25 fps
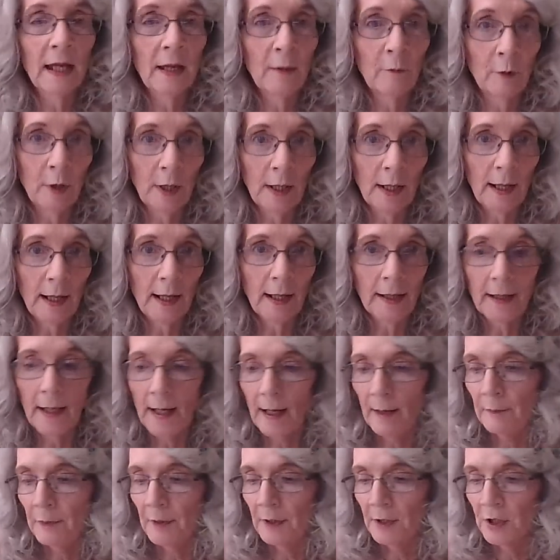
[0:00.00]
and what I
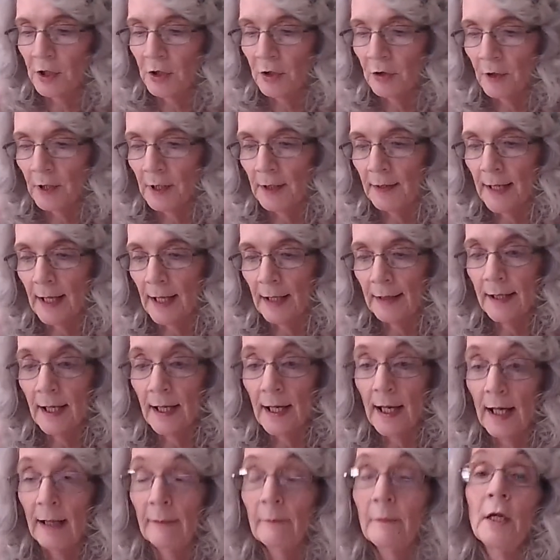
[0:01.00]
accomplished during that
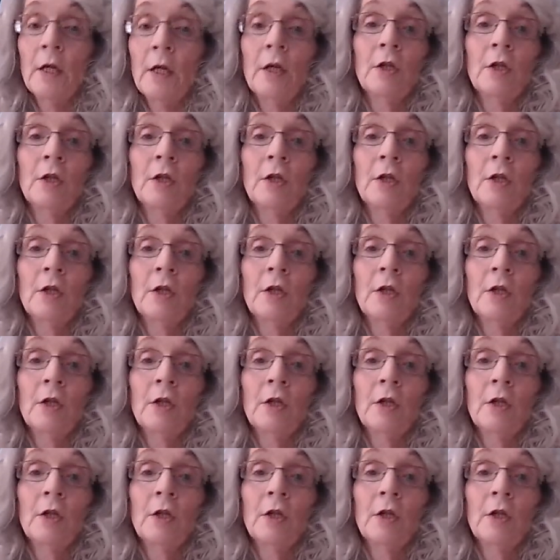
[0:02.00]
time.